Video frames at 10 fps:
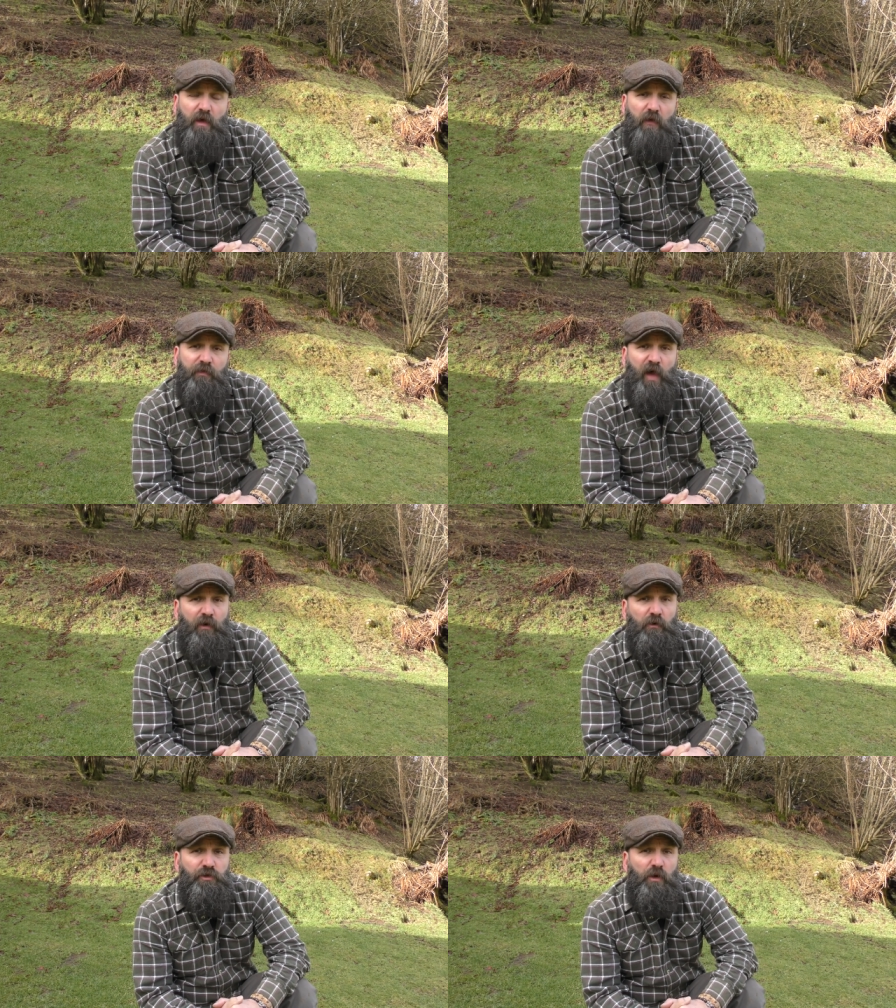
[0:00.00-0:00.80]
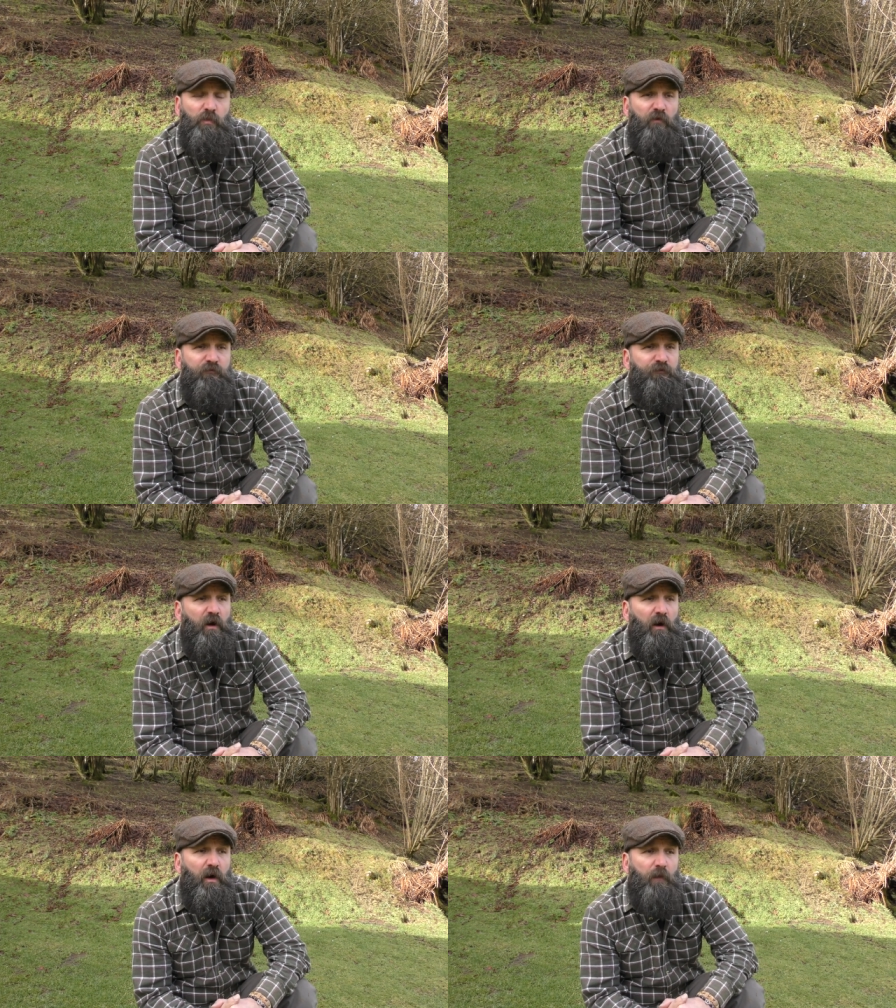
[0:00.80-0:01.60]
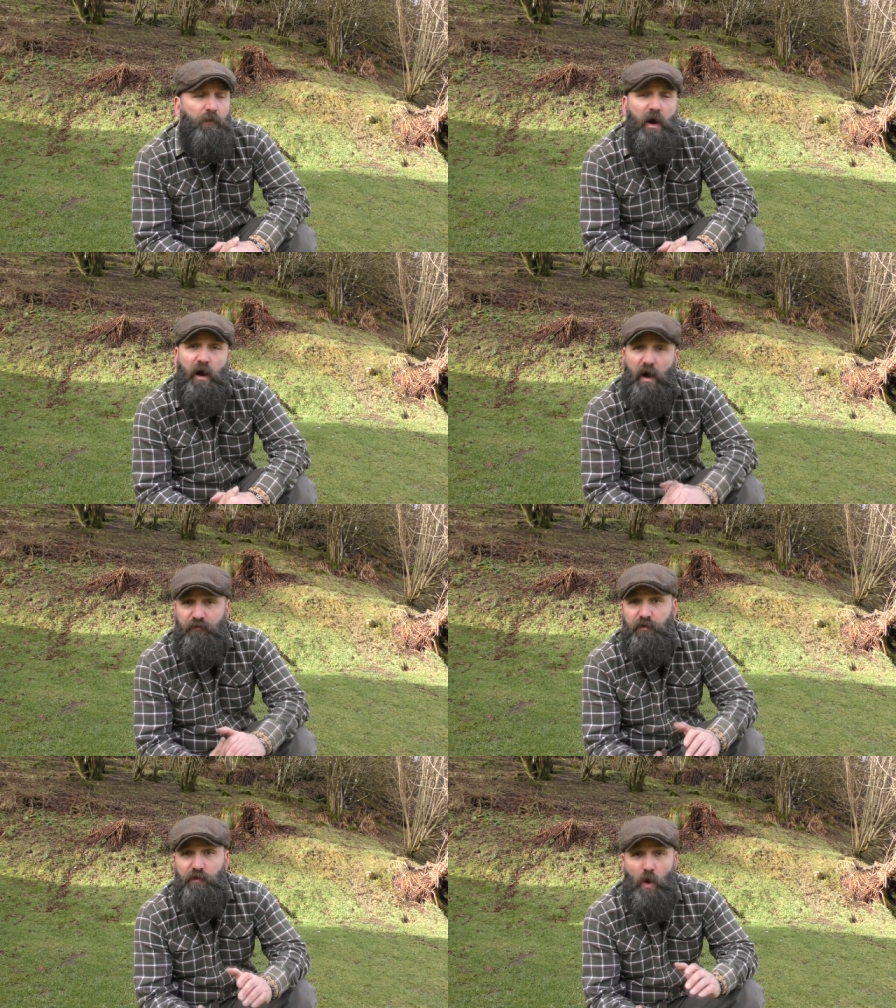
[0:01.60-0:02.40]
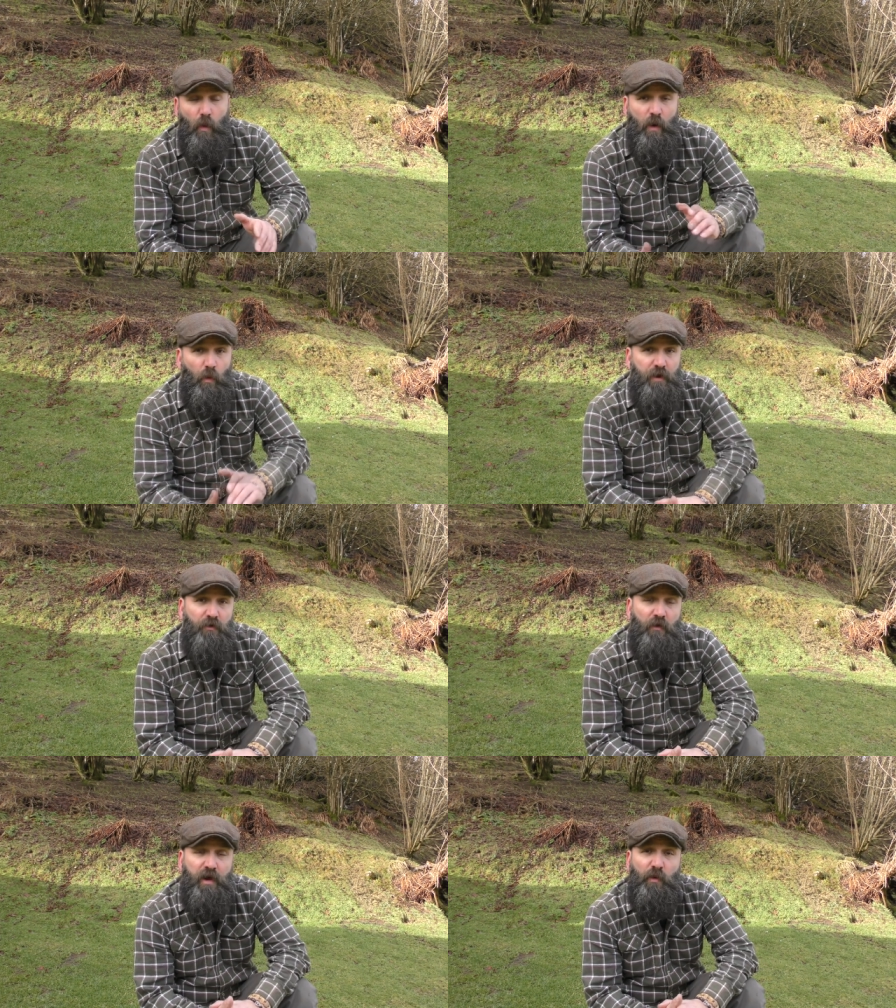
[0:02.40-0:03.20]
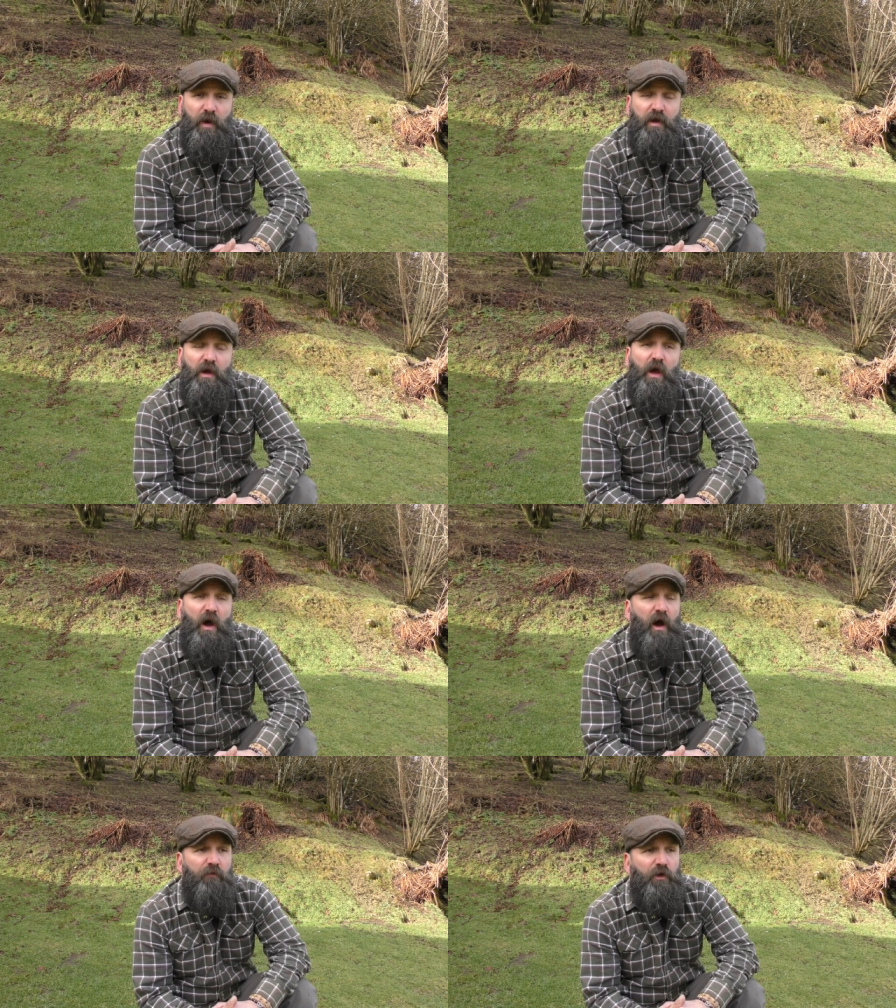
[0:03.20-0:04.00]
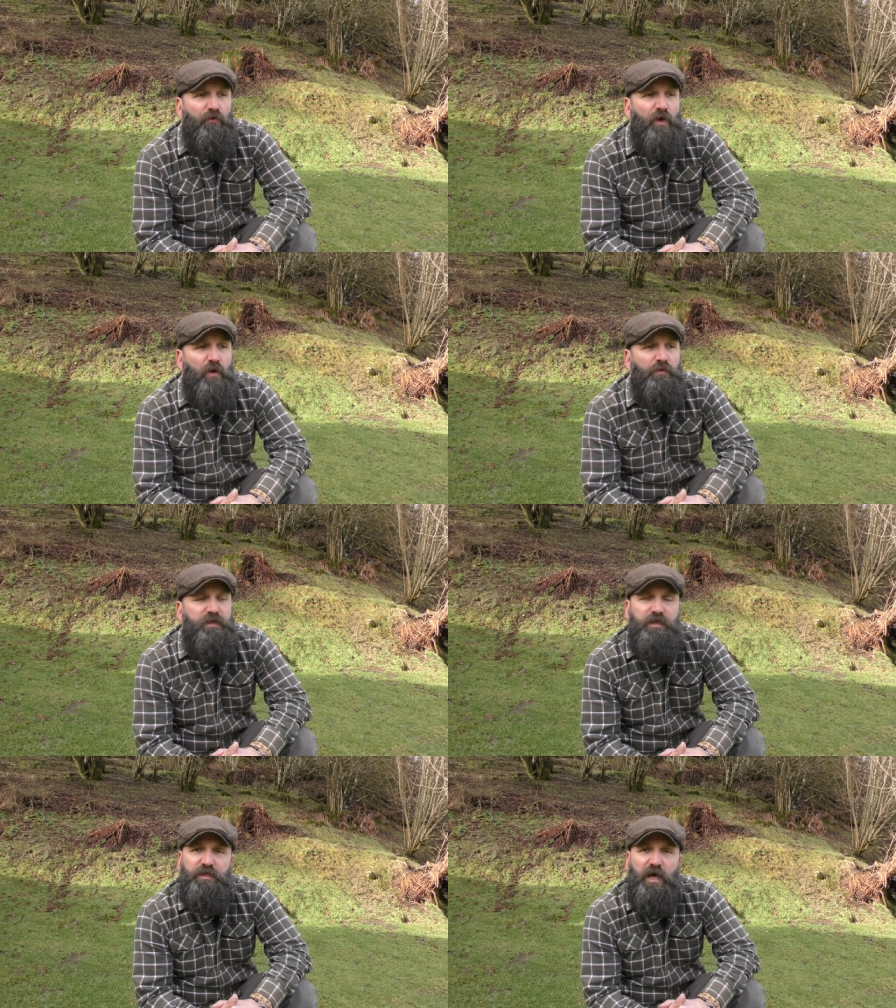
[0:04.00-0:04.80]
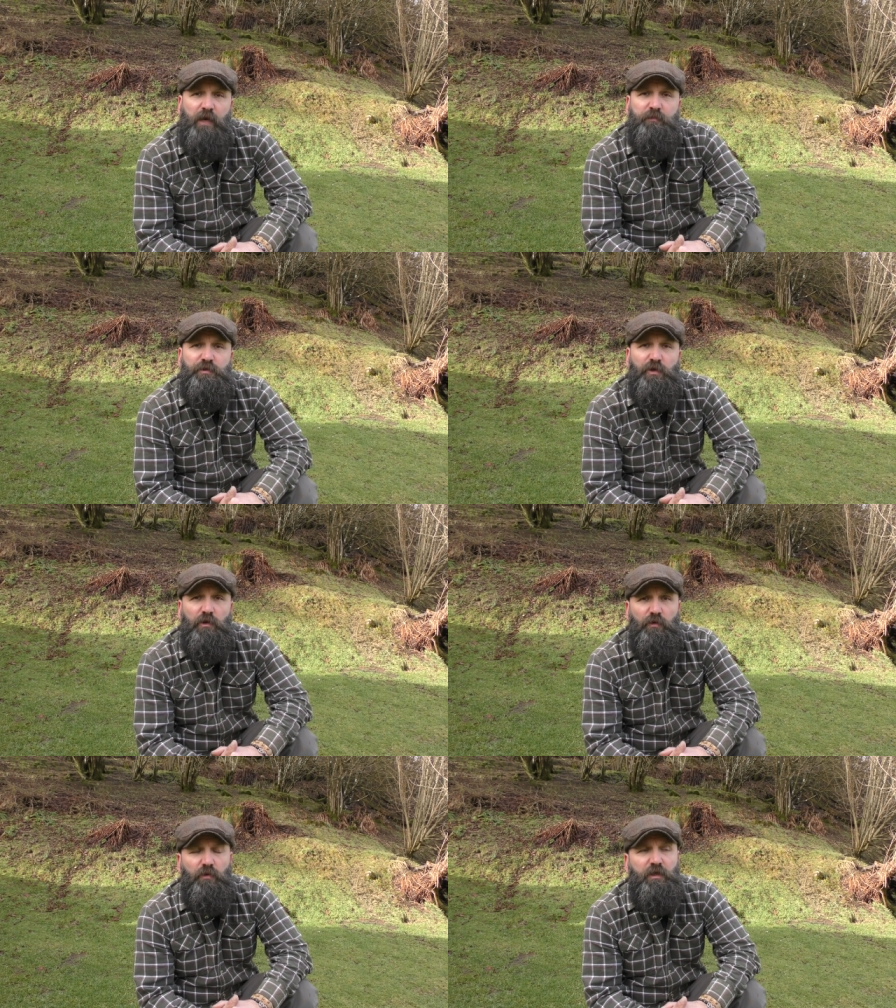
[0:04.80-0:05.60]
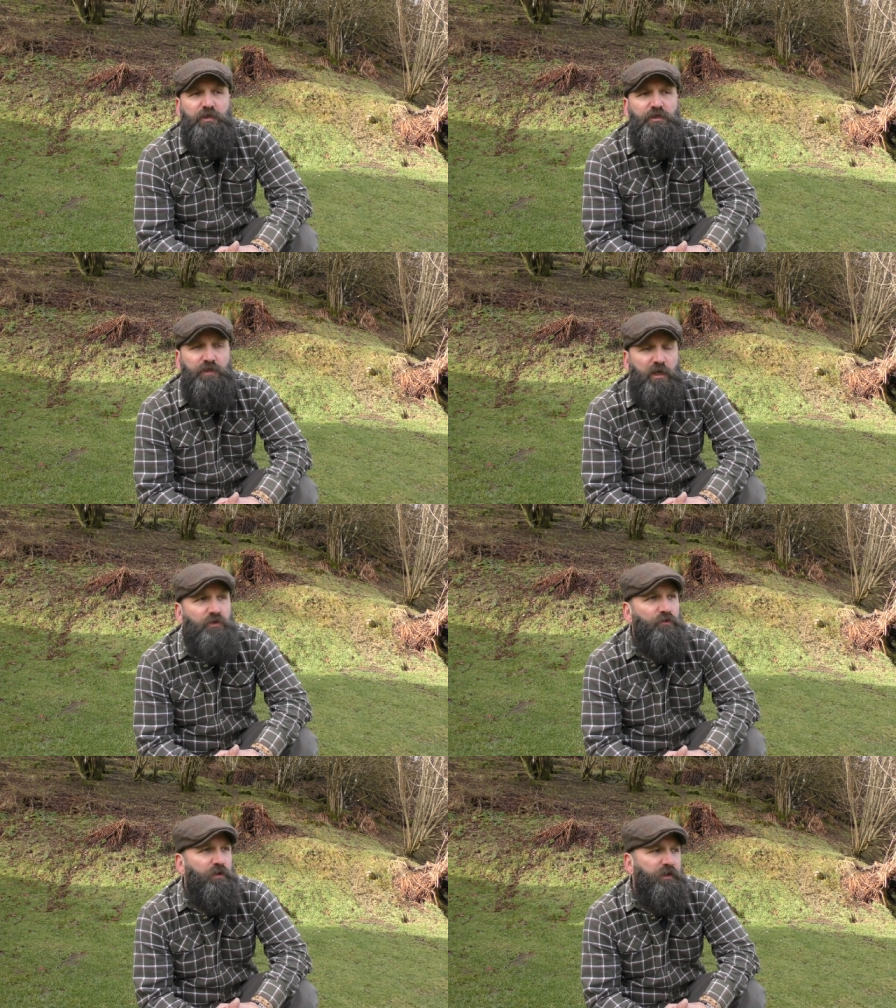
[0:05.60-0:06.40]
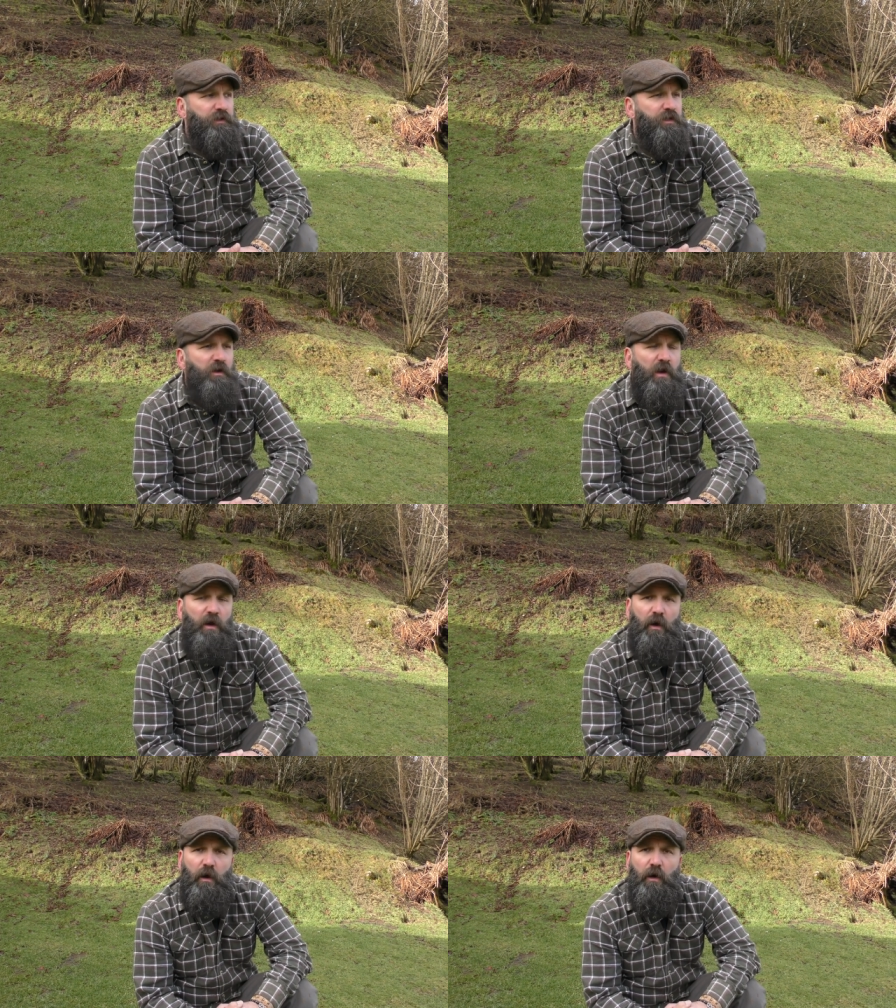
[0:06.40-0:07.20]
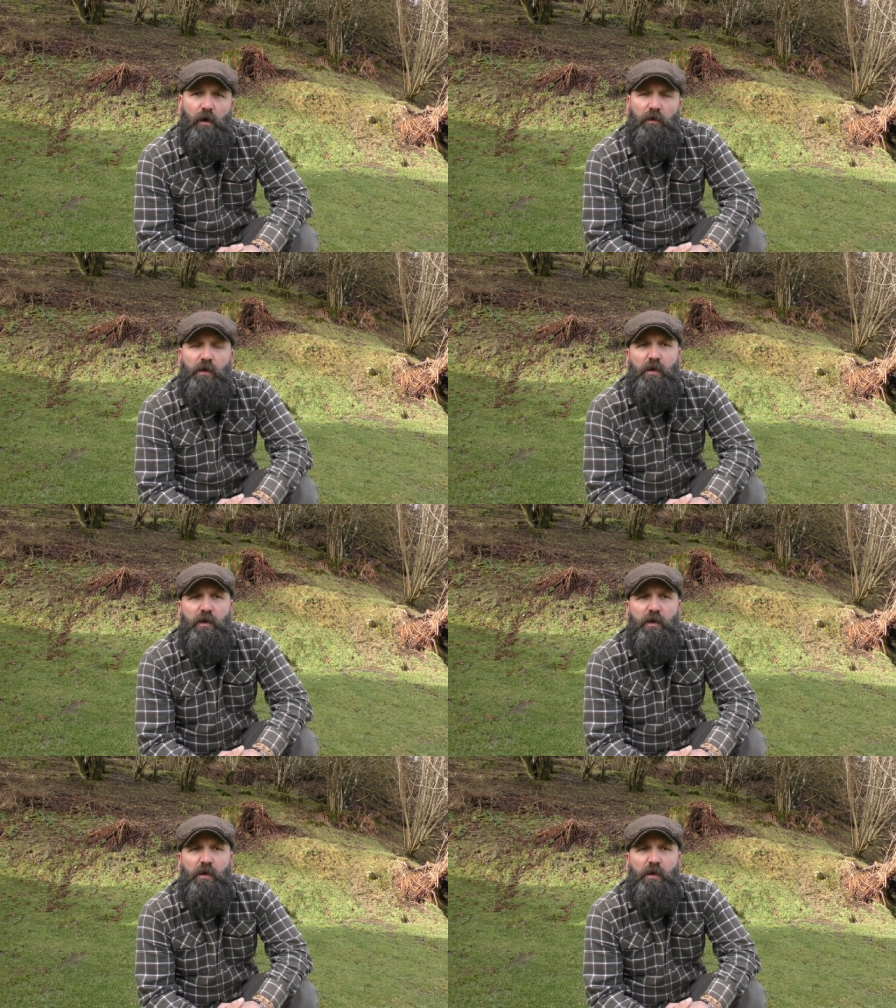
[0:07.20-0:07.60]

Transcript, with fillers: That, that on top of um, having a wet winter anyway, and the ground is absolutely saturated, uh,